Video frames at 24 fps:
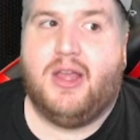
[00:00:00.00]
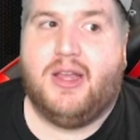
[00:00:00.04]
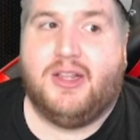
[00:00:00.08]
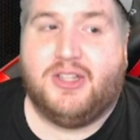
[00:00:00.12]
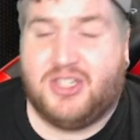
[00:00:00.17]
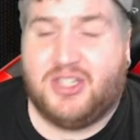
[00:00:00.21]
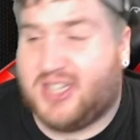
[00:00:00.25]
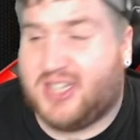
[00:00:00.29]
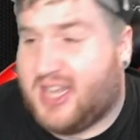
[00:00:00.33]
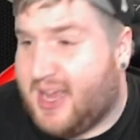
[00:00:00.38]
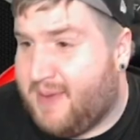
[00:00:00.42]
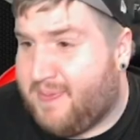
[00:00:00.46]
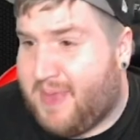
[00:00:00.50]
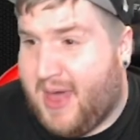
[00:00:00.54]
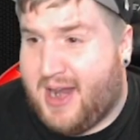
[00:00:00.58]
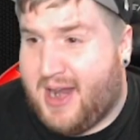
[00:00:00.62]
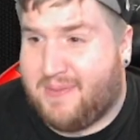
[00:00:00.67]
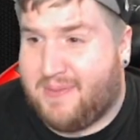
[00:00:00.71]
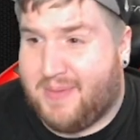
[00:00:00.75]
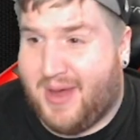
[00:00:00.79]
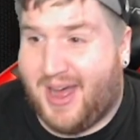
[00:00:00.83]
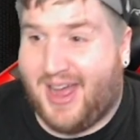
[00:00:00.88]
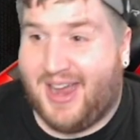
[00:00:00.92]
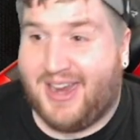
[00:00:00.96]
just keep that in
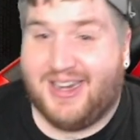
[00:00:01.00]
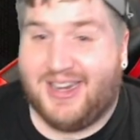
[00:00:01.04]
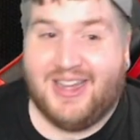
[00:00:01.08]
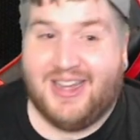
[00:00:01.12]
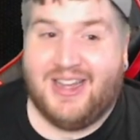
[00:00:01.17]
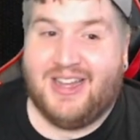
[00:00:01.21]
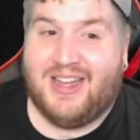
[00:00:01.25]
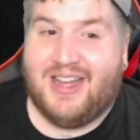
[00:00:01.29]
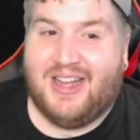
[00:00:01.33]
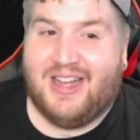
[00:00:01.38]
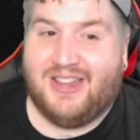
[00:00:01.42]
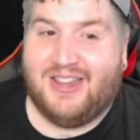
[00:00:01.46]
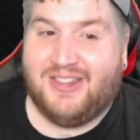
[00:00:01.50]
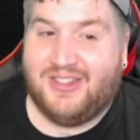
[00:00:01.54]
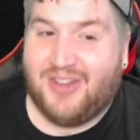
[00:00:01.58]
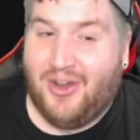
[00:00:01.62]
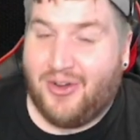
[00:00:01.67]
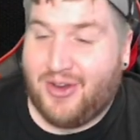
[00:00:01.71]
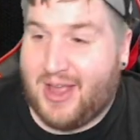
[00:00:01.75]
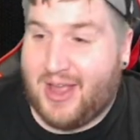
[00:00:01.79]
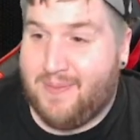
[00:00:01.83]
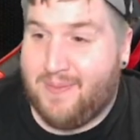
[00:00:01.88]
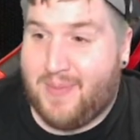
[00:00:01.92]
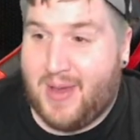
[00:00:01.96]
mind. Don't
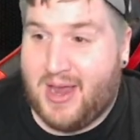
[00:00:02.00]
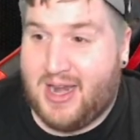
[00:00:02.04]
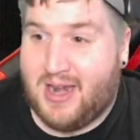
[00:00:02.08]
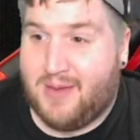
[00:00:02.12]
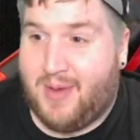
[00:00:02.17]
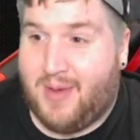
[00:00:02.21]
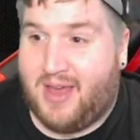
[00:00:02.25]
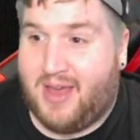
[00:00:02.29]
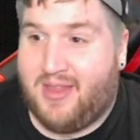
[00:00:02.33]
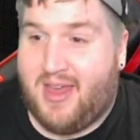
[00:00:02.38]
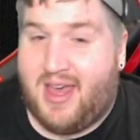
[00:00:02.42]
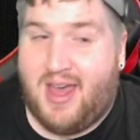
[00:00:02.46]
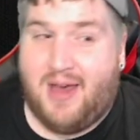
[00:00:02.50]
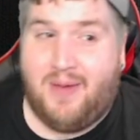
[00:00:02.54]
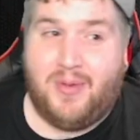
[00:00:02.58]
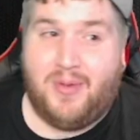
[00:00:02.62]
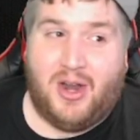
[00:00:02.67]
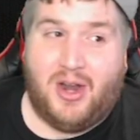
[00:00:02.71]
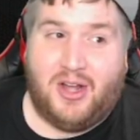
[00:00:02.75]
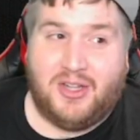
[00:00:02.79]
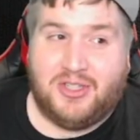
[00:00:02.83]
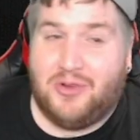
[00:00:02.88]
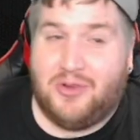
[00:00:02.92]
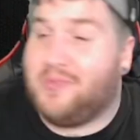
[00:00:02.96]
get baited by that, but
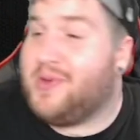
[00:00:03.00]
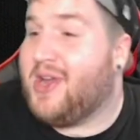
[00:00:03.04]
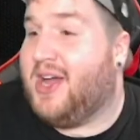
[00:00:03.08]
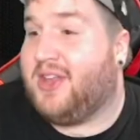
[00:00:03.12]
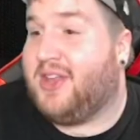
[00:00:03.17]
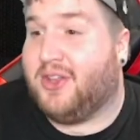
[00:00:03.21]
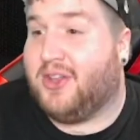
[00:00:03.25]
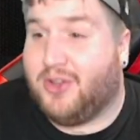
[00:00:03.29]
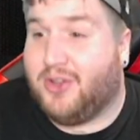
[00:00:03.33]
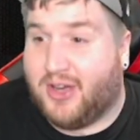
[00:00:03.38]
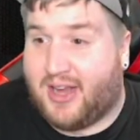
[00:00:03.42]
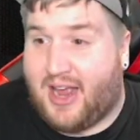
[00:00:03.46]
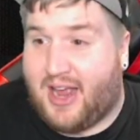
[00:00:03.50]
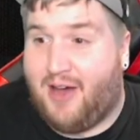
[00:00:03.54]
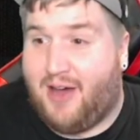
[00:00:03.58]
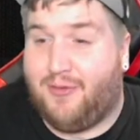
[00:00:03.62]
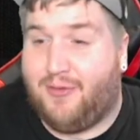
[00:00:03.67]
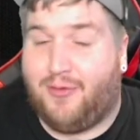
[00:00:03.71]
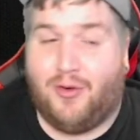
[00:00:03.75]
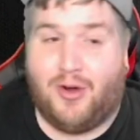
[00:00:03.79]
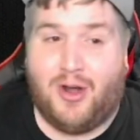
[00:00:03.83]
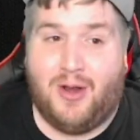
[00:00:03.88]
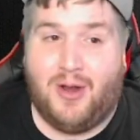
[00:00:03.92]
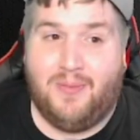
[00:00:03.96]
also be on the lookout
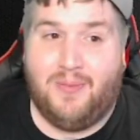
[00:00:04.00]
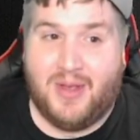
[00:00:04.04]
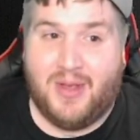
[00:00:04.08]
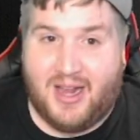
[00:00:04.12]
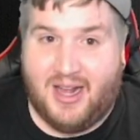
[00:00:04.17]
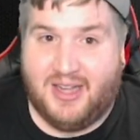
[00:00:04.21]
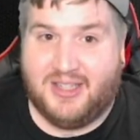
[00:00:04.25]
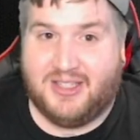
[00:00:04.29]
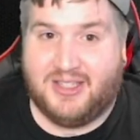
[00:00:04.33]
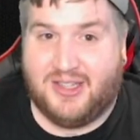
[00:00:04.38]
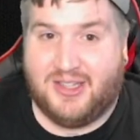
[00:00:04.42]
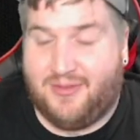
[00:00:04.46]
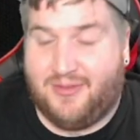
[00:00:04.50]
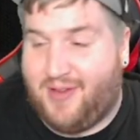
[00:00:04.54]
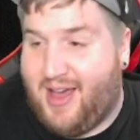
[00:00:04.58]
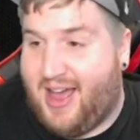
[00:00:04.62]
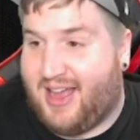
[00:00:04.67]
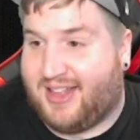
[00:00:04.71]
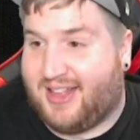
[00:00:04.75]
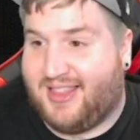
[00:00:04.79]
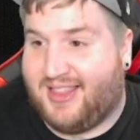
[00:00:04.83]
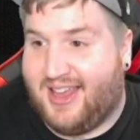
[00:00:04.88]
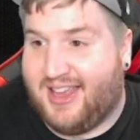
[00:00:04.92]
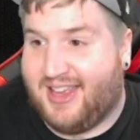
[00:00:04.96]
for it, because of the
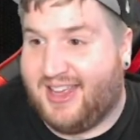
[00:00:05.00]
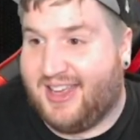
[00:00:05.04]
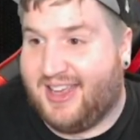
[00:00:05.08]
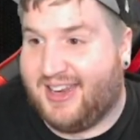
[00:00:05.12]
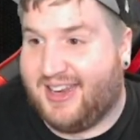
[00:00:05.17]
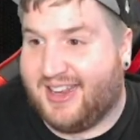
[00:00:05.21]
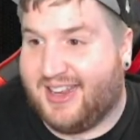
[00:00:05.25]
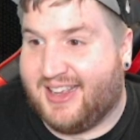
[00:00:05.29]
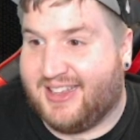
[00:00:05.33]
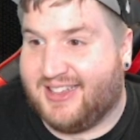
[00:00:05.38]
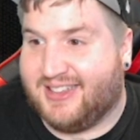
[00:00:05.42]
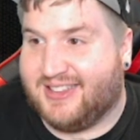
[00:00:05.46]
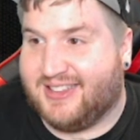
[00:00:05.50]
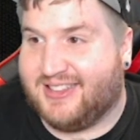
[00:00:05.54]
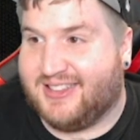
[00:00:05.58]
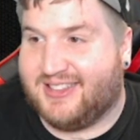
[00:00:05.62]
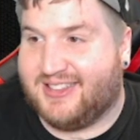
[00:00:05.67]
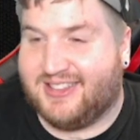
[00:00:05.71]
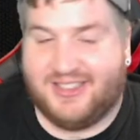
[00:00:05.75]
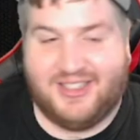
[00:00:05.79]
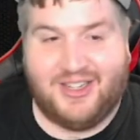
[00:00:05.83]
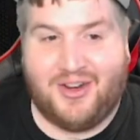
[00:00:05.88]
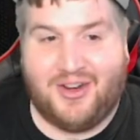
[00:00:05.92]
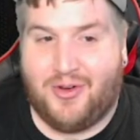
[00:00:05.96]
fact that it is,
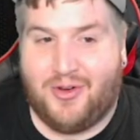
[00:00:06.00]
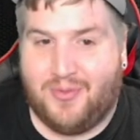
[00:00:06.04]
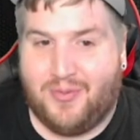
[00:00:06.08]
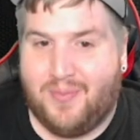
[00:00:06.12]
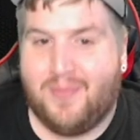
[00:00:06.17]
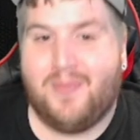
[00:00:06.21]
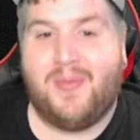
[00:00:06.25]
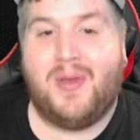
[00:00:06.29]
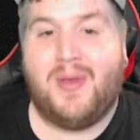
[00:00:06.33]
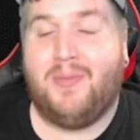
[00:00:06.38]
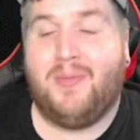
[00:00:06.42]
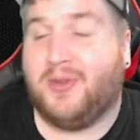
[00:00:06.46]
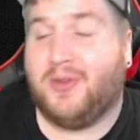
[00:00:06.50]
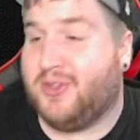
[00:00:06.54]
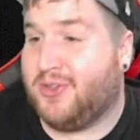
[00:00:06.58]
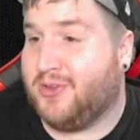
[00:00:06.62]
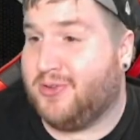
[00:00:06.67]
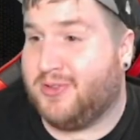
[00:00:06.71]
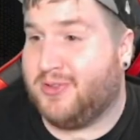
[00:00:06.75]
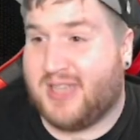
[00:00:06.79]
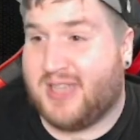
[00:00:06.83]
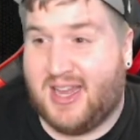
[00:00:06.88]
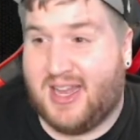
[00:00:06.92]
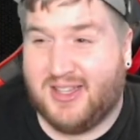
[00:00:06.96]
you know, people do
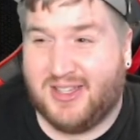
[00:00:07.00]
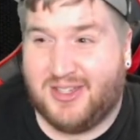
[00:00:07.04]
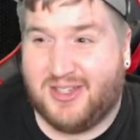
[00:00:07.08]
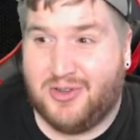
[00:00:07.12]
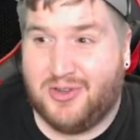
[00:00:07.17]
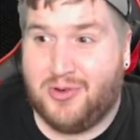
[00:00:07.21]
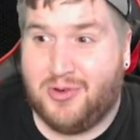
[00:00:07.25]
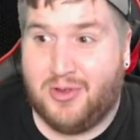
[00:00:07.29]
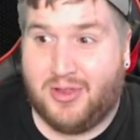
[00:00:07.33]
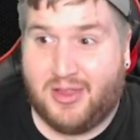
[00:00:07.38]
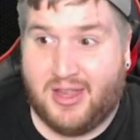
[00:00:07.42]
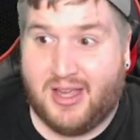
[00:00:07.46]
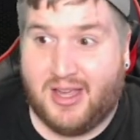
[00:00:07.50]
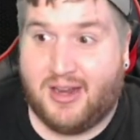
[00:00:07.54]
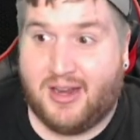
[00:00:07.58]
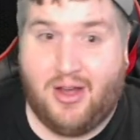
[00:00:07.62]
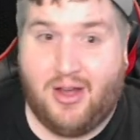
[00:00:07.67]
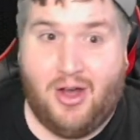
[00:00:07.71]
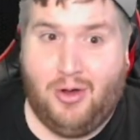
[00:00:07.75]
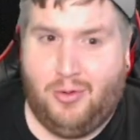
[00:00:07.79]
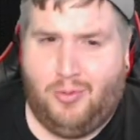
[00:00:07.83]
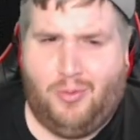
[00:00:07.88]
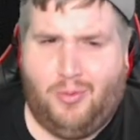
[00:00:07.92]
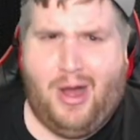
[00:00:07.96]
tend to think,
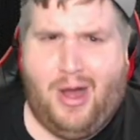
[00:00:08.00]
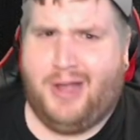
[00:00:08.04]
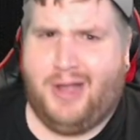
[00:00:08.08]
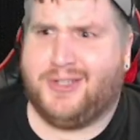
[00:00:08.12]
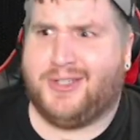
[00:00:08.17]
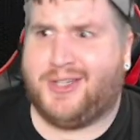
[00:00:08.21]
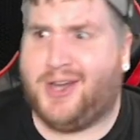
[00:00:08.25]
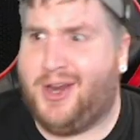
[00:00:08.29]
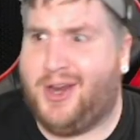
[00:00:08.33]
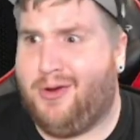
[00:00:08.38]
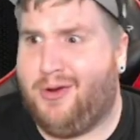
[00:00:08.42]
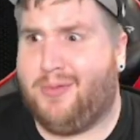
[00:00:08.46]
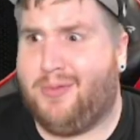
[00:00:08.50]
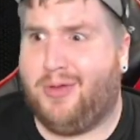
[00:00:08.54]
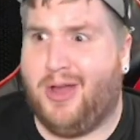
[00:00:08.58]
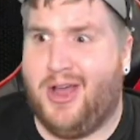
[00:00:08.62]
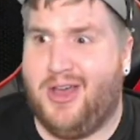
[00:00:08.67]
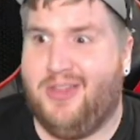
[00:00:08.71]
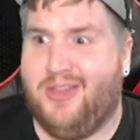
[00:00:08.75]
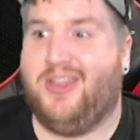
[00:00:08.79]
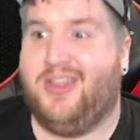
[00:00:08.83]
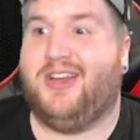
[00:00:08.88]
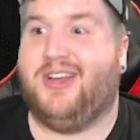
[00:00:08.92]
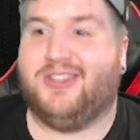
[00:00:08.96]
oh, why isn't anyone
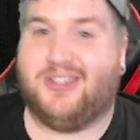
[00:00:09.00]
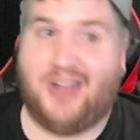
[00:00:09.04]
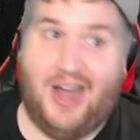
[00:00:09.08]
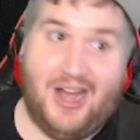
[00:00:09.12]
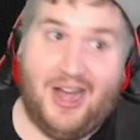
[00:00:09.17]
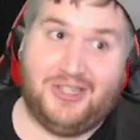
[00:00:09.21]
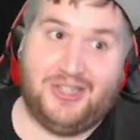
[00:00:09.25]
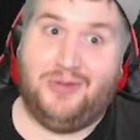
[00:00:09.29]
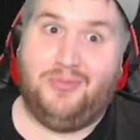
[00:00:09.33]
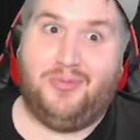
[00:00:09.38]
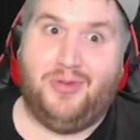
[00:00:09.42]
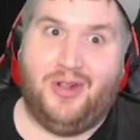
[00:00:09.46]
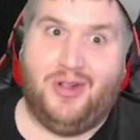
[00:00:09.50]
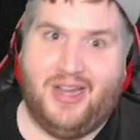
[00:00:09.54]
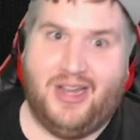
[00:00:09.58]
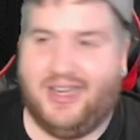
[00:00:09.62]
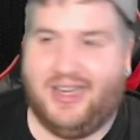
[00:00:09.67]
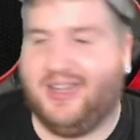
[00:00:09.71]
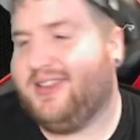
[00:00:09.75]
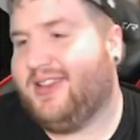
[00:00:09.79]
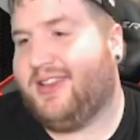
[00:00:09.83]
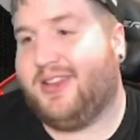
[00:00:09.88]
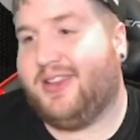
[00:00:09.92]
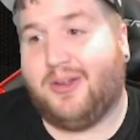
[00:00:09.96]
playing this? I should play it,
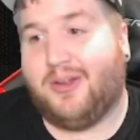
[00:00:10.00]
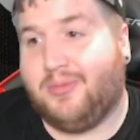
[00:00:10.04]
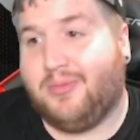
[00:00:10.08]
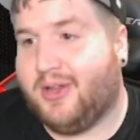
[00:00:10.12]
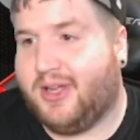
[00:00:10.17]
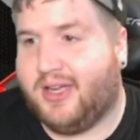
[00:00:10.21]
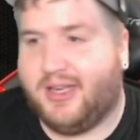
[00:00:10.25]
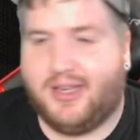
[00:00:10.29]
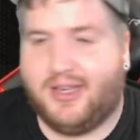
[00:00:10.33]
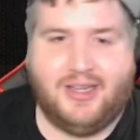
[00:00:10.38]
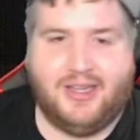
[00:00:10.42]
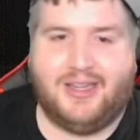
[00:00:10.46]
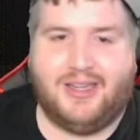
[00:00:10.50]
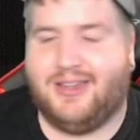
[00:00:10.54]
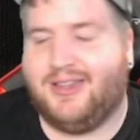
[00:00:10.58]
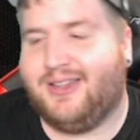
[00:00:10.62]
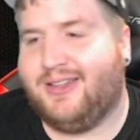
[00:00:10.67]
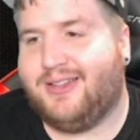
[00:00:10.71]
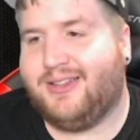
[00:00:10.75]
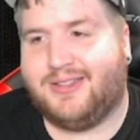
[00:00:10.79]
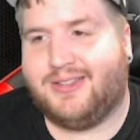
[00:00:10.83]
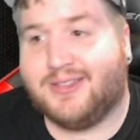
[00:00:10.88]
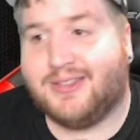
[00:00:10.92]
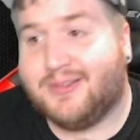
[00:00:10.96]
and then they'll play
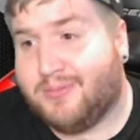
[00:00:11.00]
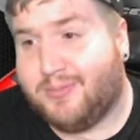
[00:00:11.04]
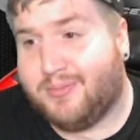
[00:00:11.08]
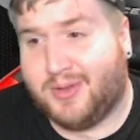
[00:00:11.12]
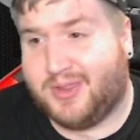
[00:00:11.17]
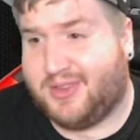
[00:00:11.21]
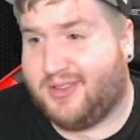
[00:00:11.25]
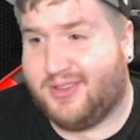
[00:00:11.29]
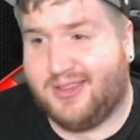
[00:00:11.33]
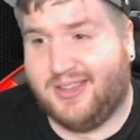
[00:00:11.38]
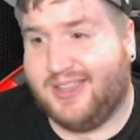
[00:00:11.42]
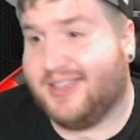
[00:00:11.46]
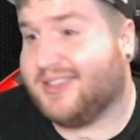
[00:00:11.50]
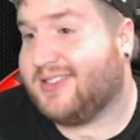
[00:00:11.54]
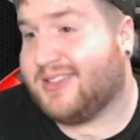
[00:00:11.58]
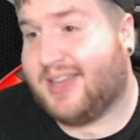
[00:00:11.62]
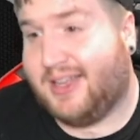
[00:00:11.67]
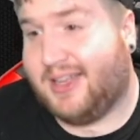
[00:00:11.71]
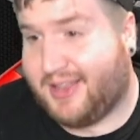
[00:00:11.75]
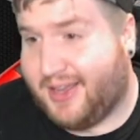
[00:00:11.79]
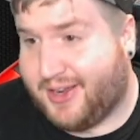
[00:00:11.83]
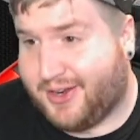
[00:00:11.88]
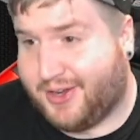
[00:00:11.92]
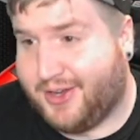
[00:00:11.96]
it. But it's not
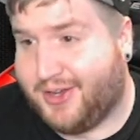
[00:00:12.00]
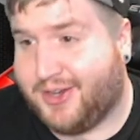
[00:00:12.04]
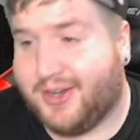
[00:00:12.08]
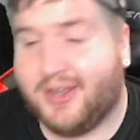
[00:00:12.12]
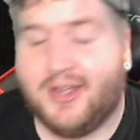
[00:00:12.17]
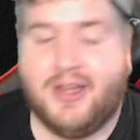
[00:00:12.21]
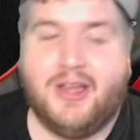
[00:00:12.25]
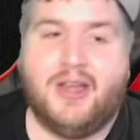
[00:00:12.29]
that good.